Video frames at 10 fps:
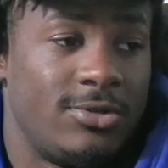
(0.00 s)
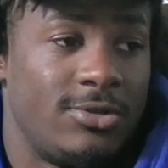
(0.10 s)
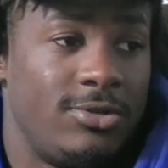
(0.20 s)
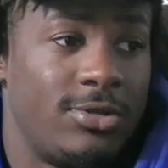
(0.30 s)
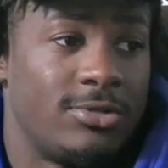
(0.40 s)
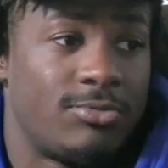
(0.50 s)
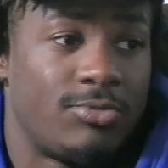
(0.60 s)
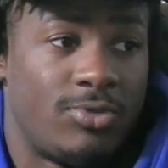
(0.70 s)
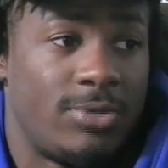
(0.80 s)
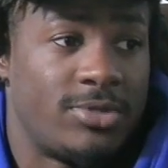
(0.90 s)
you know,
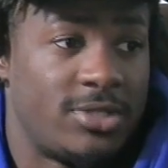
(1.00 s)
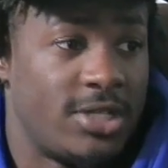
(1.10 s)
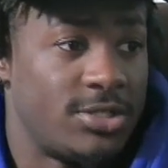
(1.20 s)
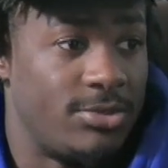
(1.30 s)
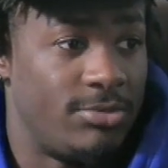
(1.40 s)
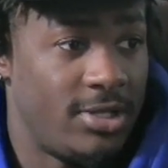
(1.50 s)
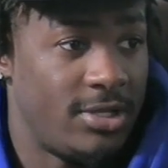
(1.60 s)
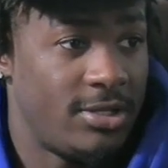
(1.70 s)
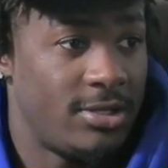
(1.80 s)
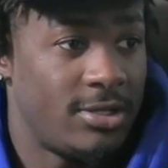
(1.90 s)
representation of me.
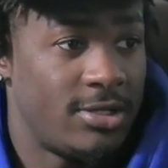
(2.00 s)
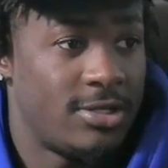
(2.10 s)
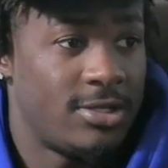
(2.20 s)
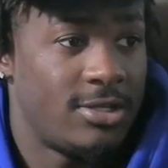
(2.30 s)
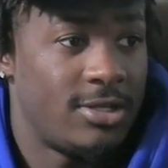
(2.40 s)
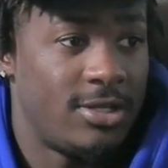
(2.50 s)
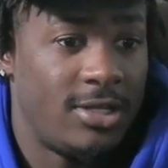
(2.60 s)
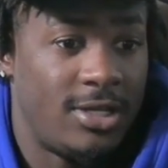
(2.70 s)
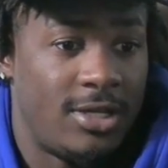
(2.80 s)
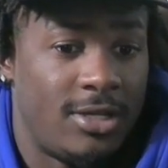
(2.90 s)

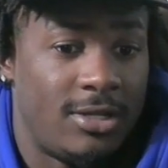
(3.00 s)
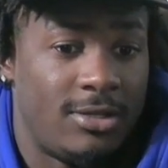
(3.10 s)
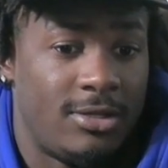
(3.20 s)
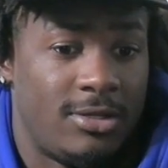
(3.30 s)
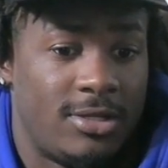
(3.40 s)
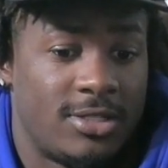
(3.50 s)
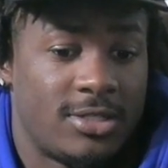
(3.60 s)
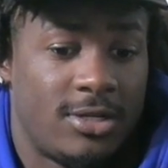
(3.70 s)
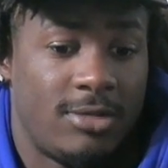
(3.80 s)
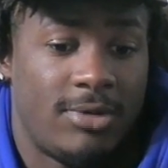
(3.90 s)
And it's
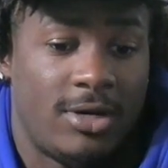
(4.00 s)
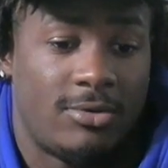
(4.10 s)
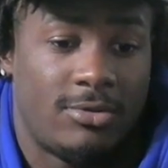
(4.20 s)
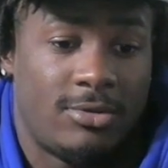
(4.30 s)
all about